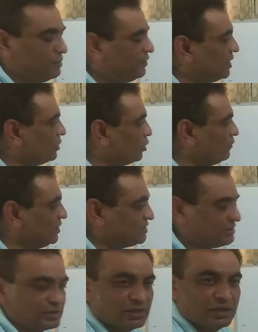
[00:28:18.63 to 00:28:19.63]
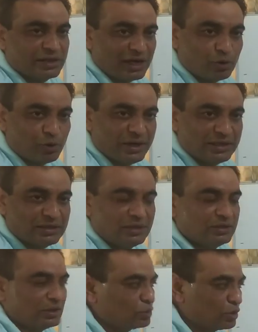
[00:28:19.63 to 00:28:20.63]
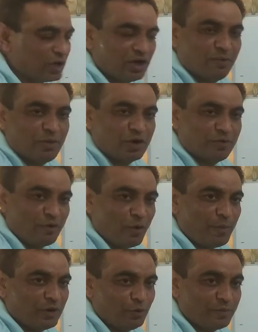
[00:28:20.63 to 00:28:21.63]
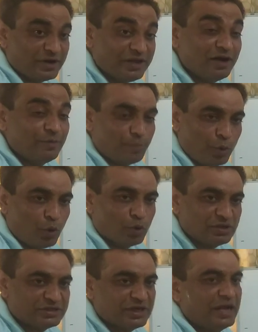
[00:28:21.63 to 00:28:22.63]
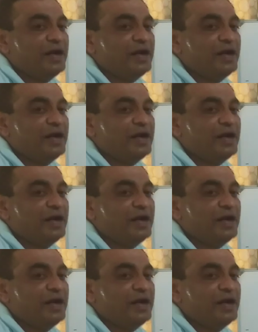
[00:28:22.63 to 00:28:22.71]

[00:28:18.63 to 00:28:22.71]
we can always calculate the total number of open loop real poles